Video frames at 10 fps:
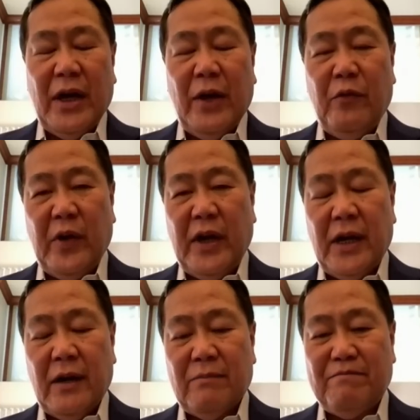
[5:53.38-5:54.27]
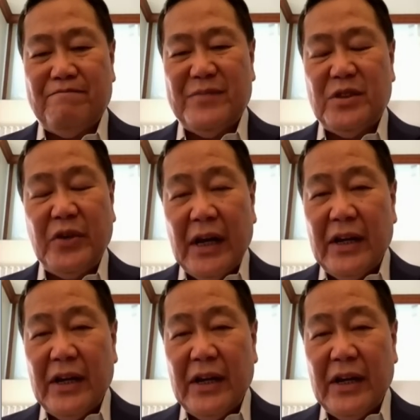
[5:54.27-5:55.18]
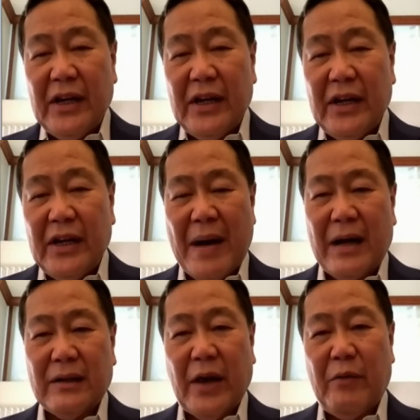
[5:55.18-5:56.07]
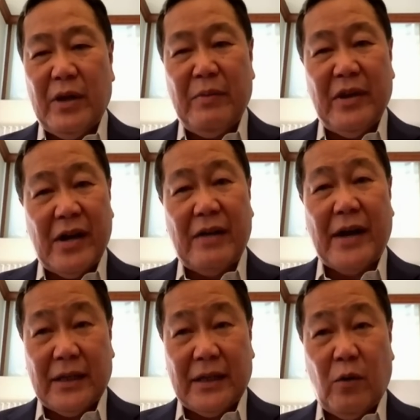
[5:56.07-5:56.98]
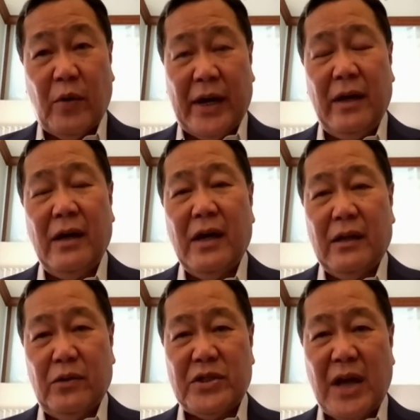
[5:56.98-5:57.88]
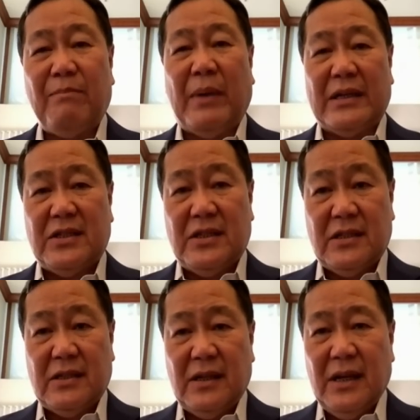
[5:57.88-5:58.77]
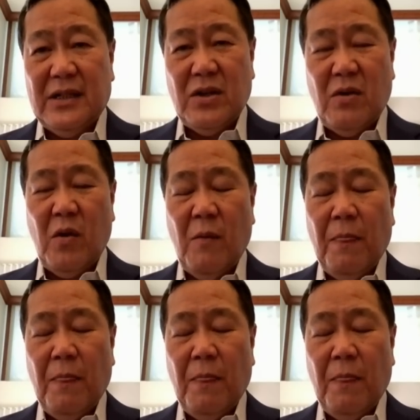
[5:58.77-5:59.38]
we drill in the Reed Bank, they will be there right away to stop us. So